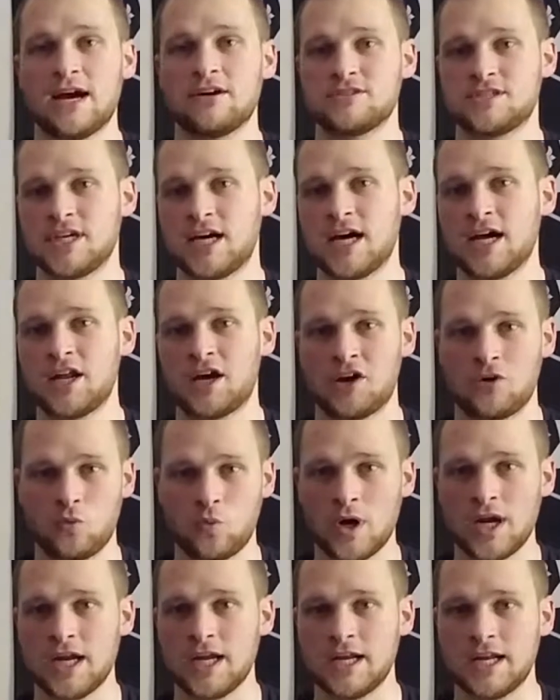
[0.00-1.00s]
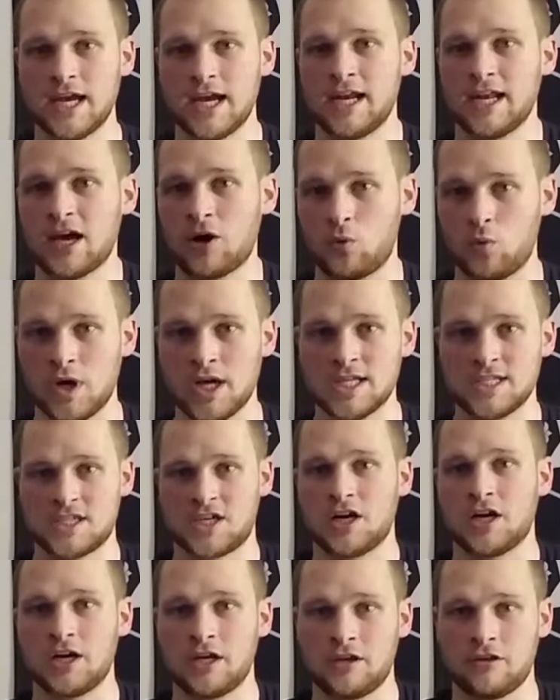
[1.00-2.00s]
outside on a windy day and that
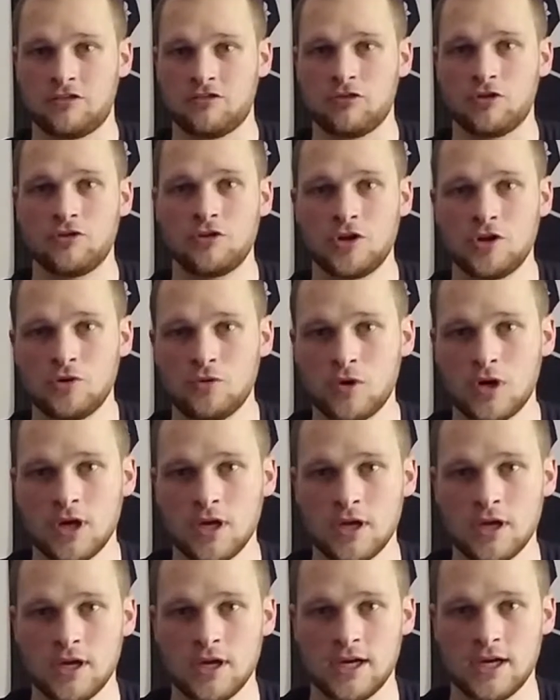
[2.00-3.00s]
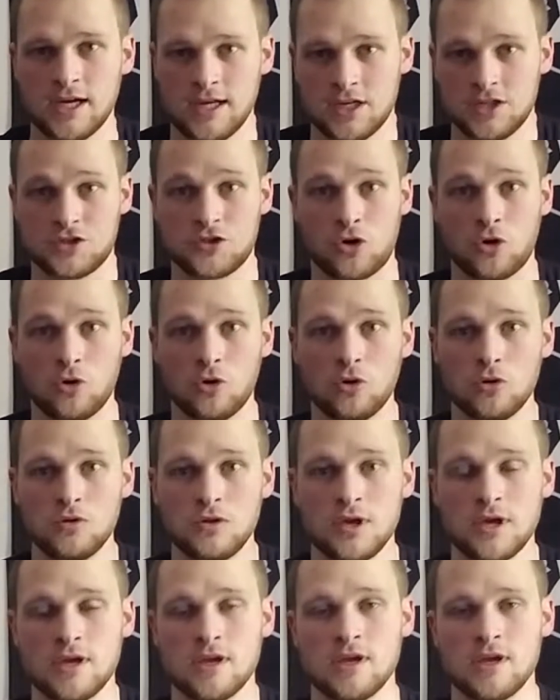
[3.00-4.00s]
wind's cutting through you and it's
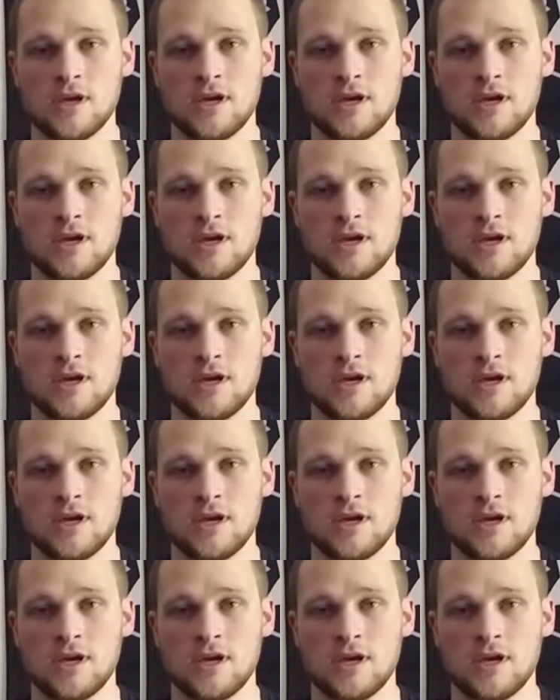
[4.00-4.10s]
cold,